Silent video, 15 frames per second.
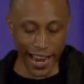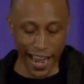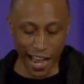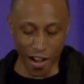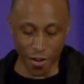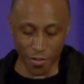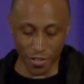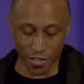
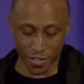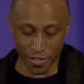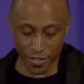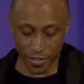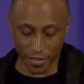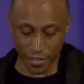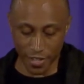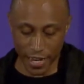out
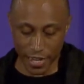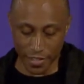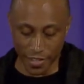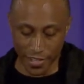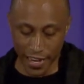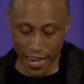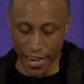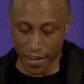and
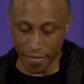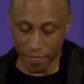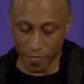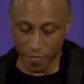say,